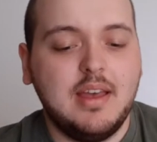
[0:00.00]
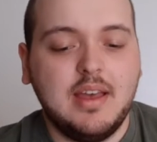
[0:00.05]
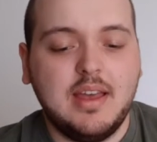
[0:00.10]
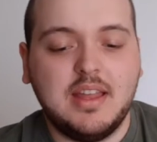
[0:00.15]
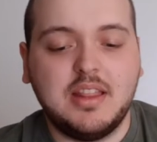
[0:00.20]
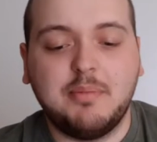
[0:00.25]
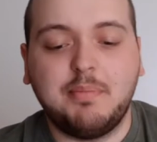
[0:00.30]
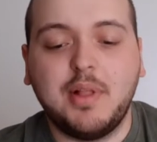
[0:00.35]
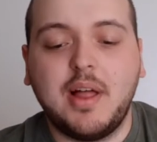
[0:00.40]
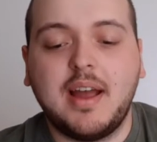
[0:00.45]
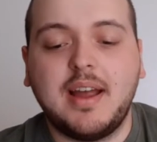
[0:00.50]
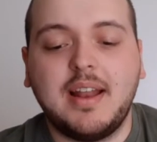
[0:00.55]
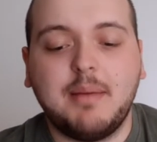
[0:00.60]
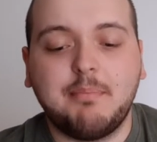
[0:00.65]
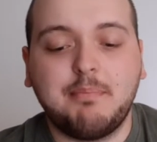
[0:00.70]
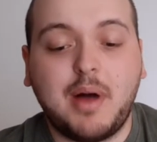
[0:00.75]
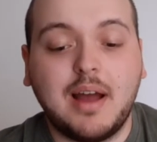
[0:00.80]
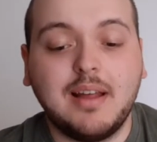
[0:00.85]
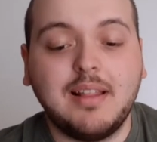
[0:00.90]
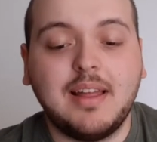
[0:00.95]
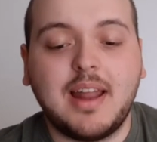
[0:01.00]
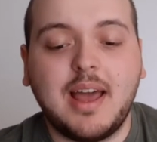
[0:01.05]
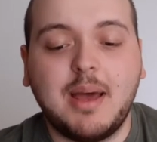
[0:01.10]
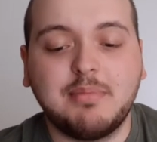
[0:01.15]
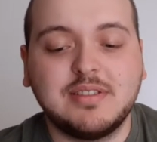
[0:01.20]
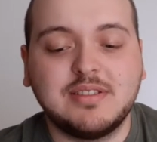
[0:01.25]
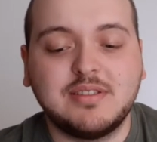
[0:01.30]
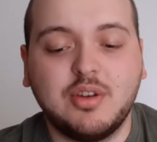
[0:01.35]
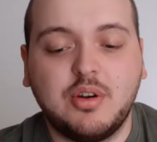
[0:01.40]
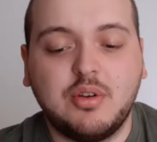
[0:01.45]
In the pilot
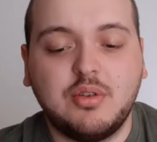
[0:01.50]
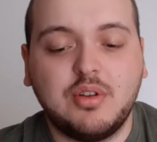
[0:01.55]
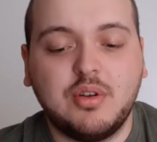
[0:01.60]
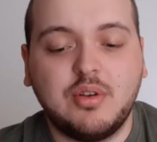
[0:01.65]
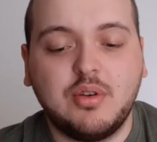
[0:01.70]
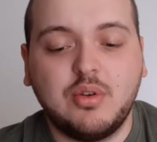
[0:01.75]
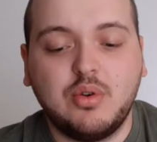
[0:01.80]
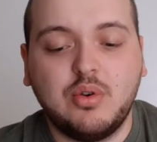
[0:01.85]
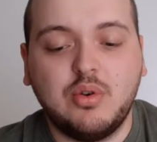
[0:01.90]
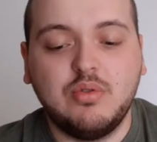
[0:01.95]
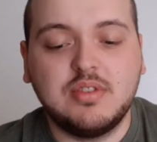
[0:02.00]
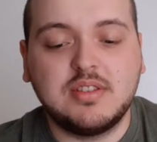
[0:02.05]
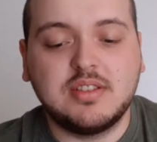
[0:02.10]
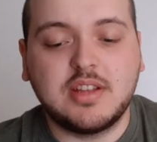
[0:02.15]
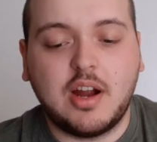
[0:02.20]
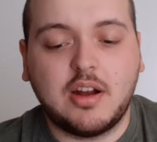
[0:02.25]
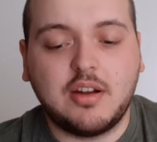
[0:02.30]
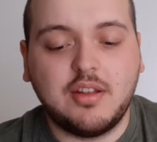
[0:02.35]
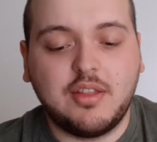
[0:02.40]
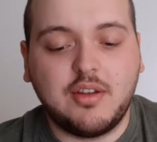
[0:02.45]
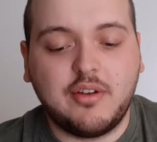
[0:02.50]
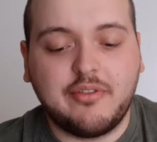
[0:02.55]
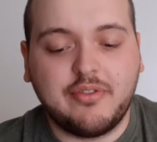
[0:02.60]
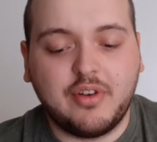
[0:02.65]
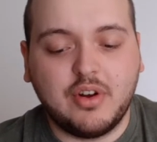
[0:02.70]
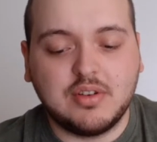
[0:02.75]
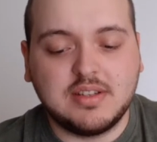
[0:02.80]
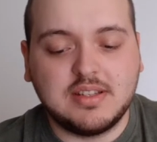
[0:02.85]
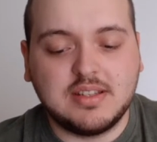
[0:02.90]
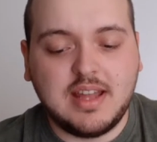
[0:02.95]
episode, who started their
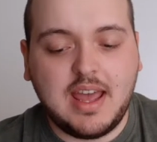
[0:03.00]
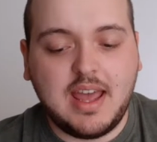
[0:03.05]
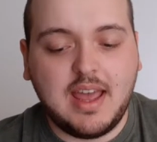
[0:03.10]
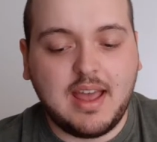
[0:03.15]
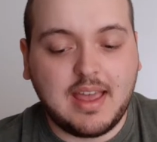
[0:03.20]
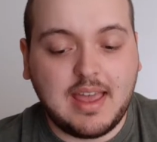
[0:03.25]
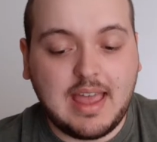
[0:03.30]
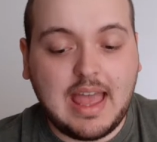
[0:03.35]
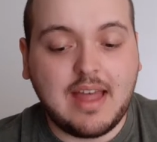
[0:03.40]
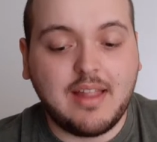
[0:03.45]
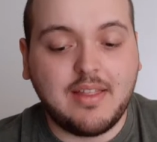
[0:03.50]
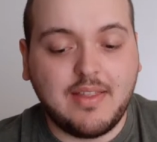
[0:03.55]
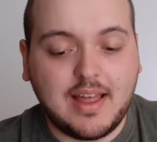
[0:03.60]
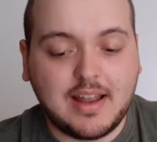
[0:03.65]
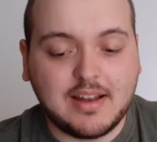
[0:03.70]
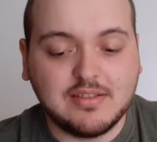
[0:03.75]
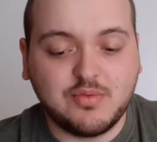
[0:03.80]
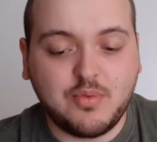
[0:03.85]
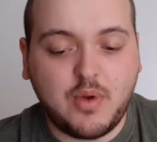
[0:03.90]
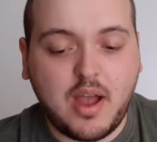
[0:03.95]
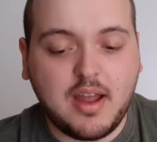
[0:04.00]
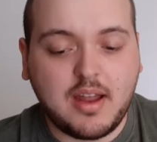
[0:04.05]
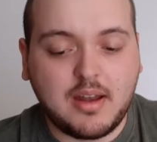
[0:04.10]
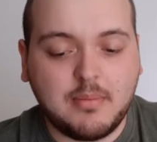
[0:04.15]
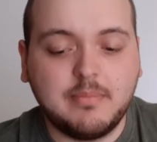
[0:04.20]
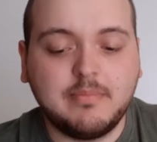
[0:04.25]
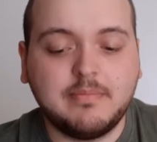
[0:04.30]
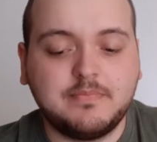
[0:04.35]
first day? Again, that is Ryan.